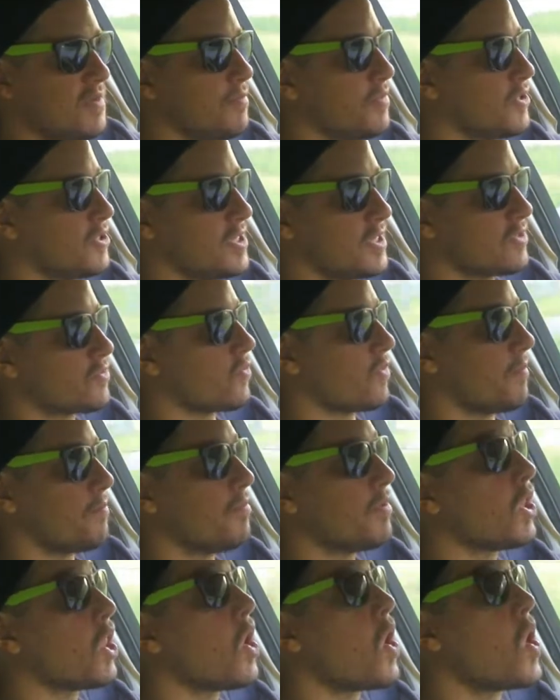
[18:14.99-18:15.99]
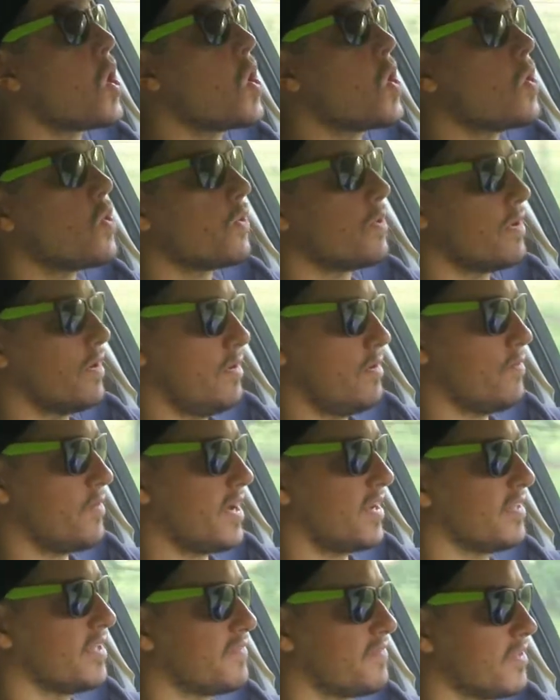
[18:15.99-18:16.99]
bushings were blown
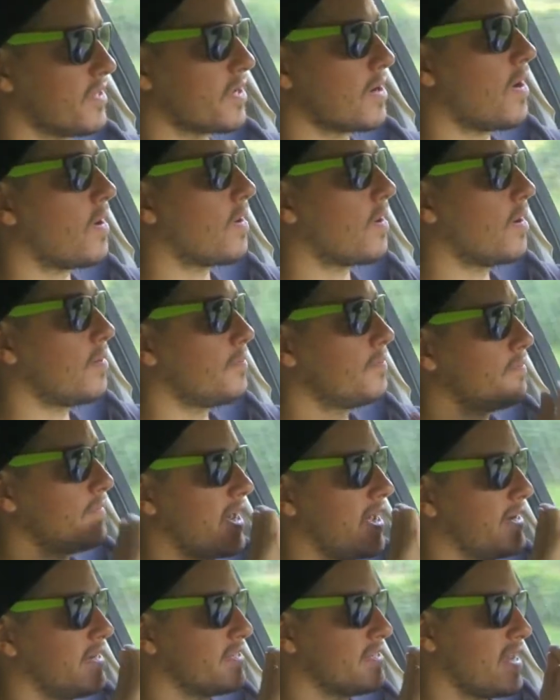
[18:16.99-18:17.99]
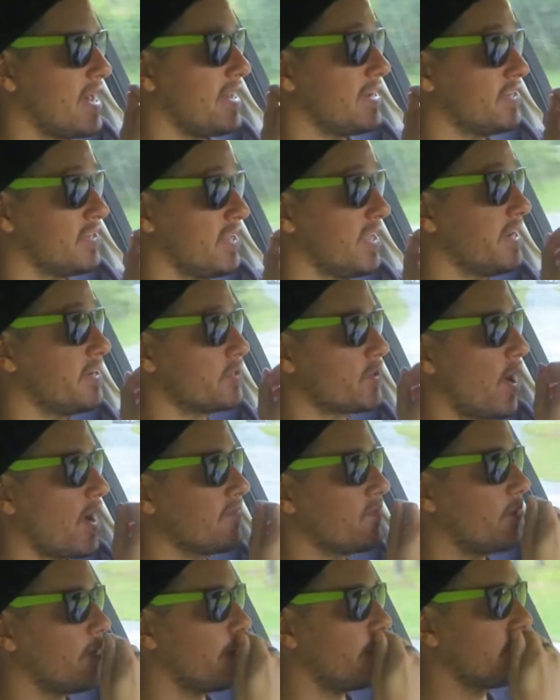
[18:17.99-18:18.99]
when I lifted the car up in his
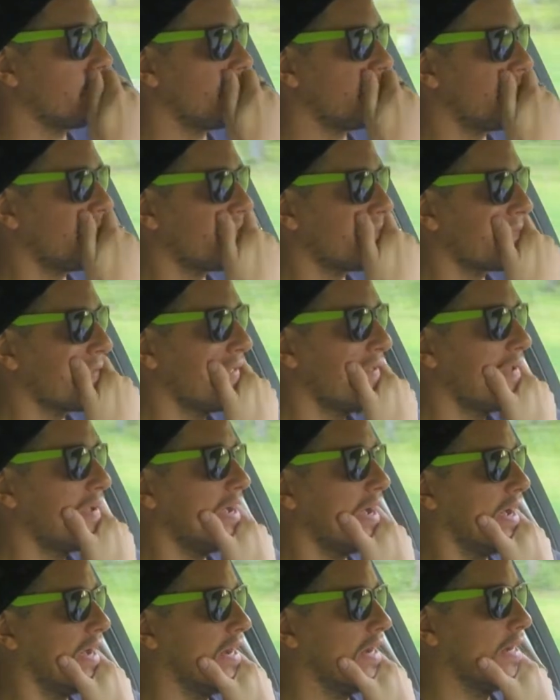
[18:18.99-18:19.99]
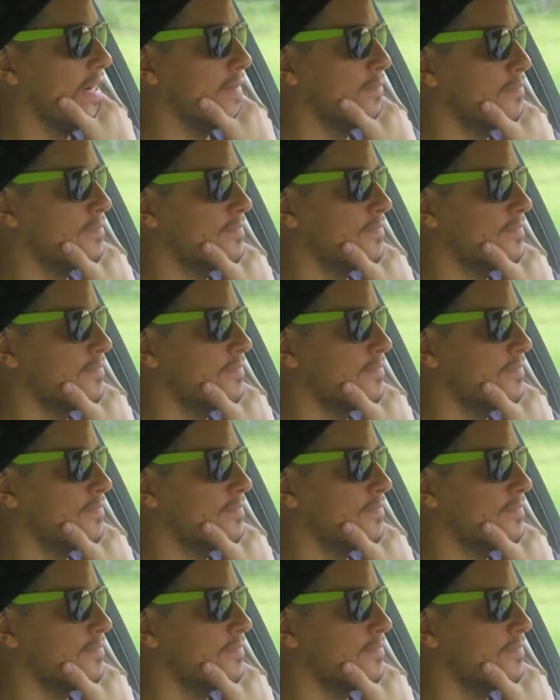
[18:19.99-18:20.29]
driveway. I